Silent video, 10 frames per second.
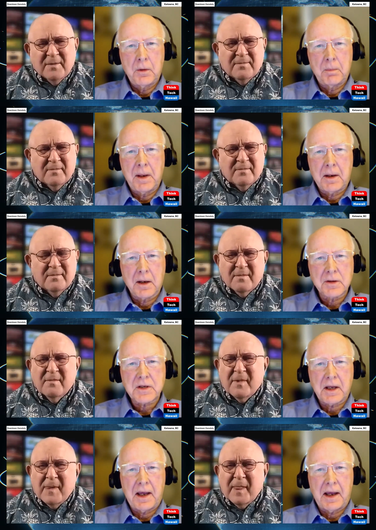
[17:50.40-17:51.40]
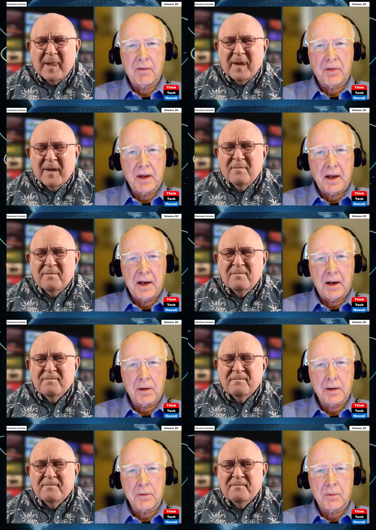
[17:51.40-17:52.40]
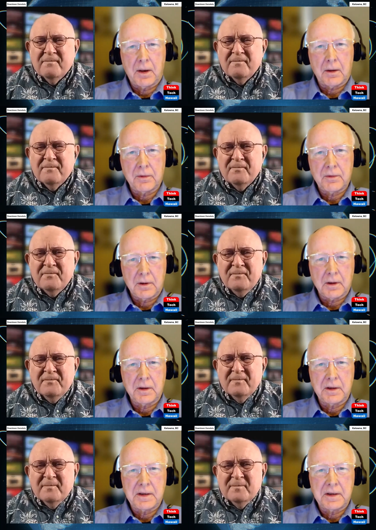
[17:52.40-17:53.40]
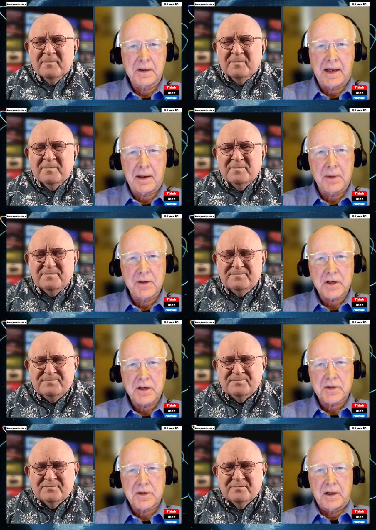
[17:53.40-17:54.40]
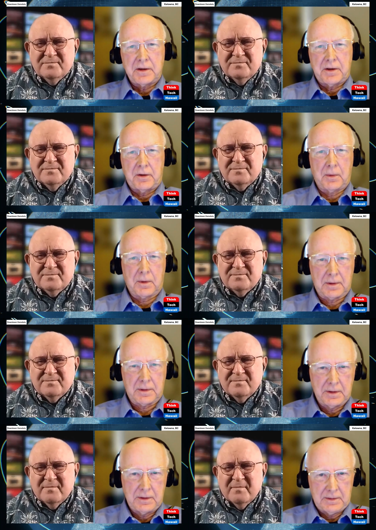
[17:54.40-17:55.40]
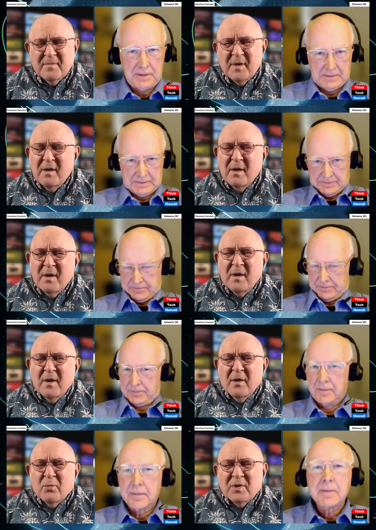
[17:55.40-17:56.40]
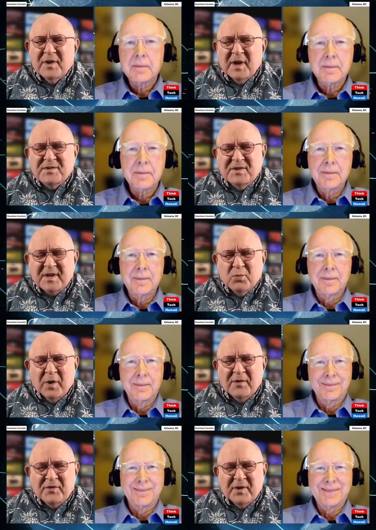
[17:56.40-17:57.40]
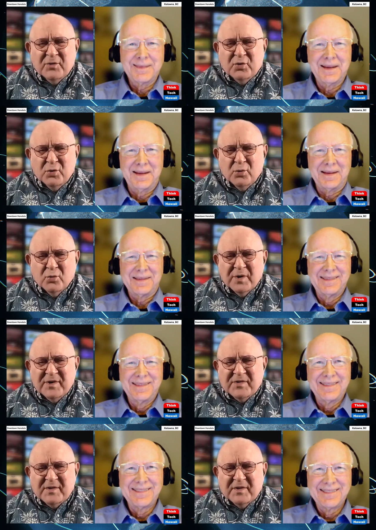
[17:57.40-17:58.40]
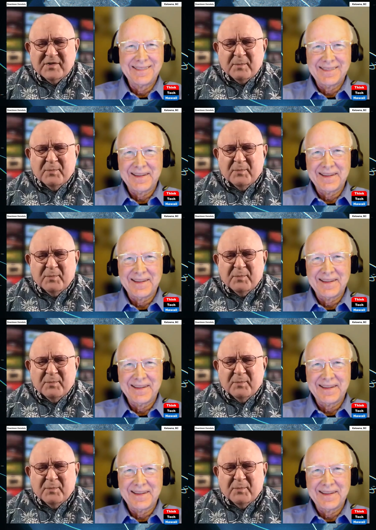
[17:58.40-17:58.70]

Speaker 1: who, because they have the inherited wealth, look at the damage he's done to the world.
Speaker 2: Well, that's that's one thing too, is that there's a